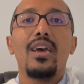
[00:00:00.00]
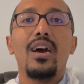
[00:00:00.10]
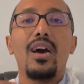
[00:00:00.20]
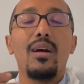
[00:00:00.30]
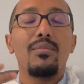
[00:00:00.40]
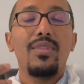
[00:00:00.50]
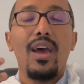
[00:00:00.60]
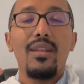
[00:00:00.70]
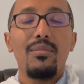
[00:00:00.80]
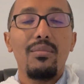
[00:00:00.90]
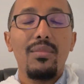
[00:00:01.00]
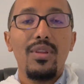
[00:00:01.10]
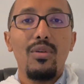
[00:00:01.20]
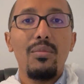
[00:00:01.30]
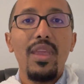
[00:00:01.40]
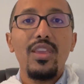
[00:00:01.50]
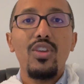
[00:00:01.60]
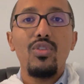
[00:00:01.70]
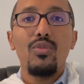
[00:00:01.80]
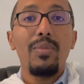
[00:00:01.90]
that, you know,
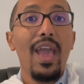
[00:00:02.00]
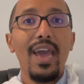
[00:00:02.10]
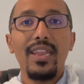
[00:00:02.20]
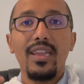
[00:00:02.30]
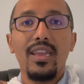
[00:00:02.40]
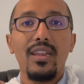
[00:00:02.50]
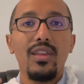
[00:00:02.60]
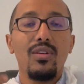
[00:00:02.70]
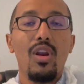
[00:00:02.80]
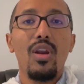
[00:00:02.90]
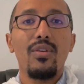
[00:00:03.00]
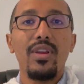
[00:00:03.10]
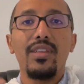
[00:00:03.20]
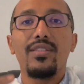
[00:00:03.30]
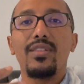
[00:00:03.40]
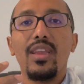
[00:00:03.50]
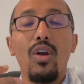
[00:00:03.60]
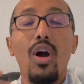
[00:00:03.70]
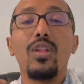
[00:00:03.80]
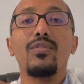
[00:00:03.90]
make you panic and that your heart race, take
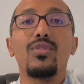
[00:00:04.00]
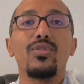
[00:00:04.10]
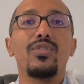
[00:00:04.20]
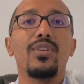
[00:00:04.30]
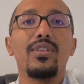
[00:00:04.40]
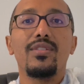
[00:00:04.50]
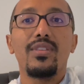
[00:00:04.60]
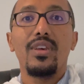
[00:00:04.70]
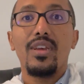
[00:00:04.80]
all of those things